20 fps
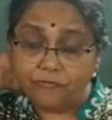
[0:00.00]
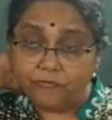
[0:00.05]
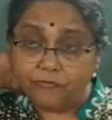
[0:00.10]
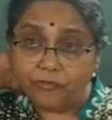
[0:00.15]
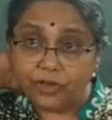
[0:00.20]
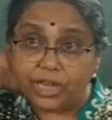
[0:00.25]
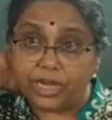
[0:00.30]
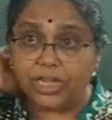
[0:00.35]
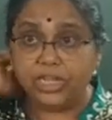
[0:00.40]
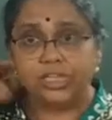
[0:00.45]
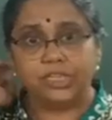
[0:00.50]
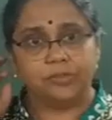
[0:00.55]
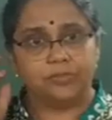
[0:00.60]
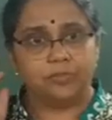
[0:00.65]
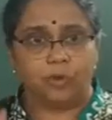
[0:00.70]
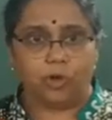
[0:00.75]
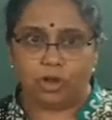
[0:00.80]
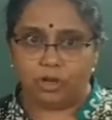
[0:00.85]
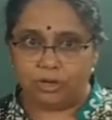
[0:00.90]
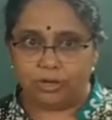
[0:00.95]
very
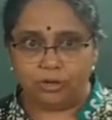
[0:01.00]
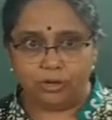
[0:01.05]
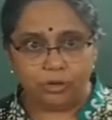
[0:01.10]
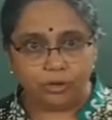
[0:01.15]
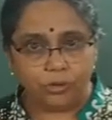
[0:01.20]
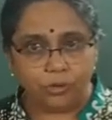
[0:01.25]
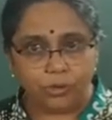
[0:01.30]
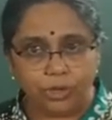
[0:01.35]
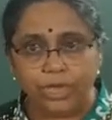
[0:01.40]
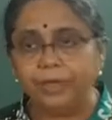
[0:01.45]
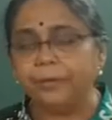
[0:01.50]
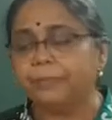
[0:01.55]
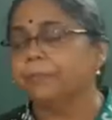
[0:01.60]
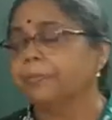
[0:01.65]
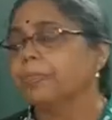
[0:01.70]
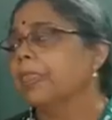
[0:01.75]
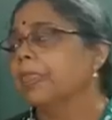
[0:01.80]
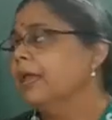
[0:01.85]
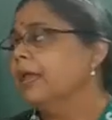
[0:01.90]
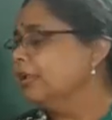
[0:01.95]
small. Okay?
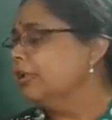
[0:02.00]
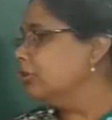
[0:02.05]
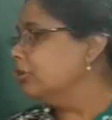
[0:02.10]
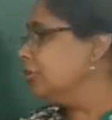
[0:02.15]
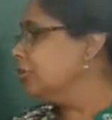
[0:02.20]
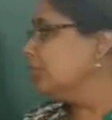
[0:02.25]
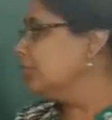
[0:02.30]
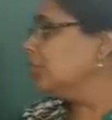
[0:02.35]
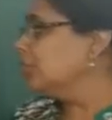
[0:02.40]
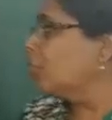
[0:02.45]
So this is